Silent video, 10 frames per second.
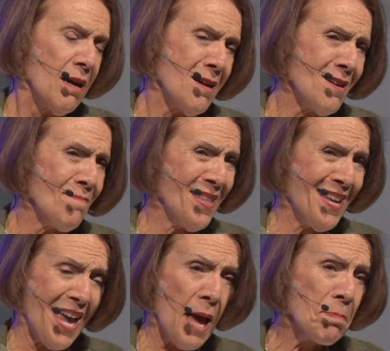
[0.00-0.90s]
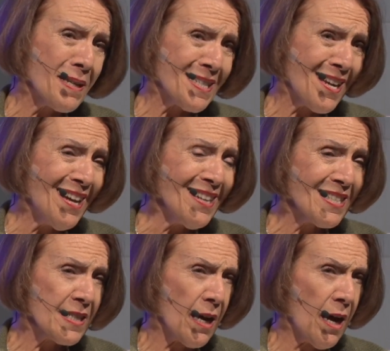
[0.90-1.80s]
Their
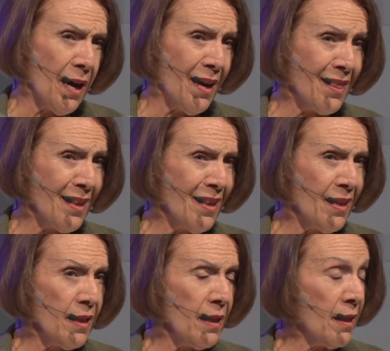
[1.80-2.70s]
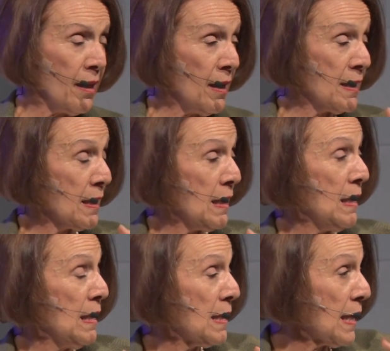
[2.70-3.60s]
appetite, either it
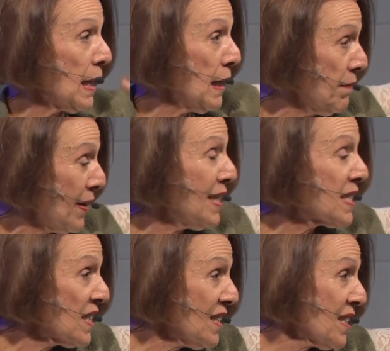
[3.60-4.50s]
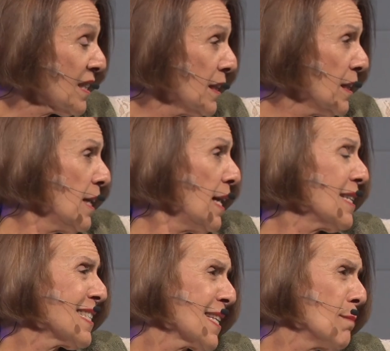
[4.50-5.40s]
is elevated,
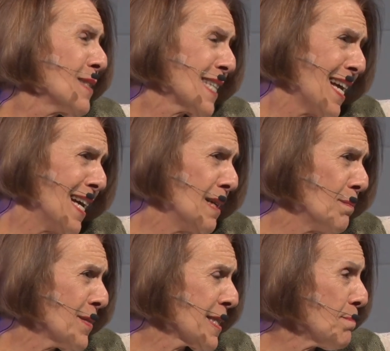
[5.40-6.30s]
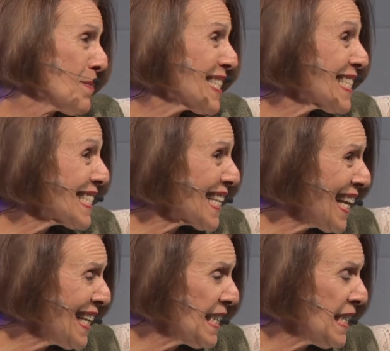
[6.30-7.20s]
and sometimes,
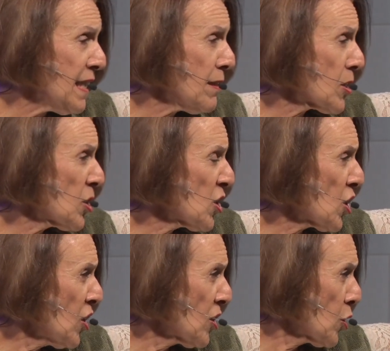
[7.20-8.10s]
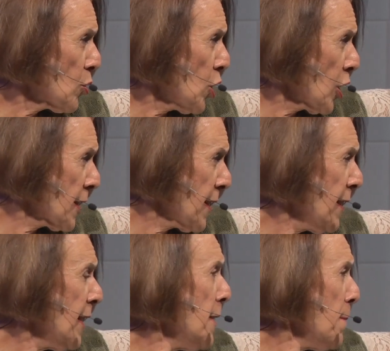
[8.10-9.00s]
sadly, so just ask your
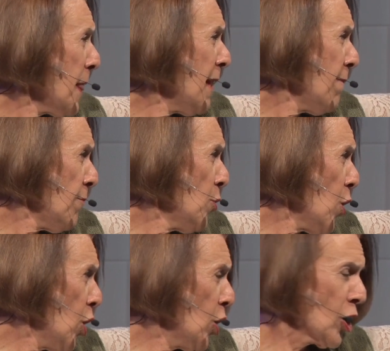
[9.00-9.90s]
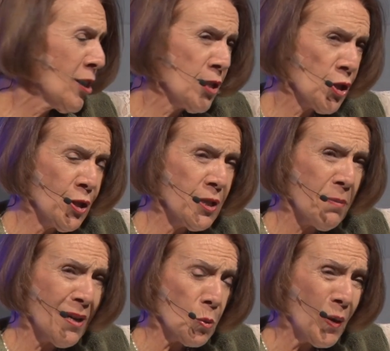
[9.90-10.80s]
doctor if you are concerned
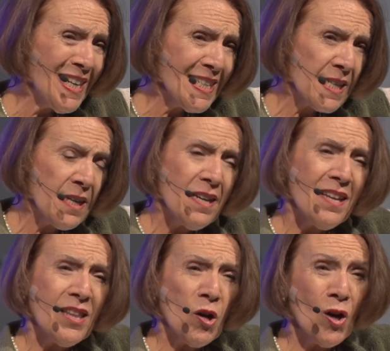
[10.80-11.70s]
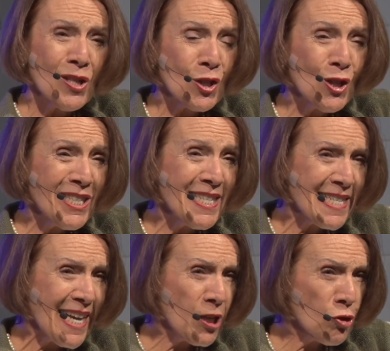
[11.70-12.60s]
about weight. There are certain
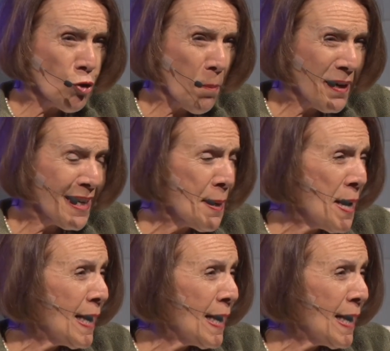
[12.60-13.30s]
psychotropic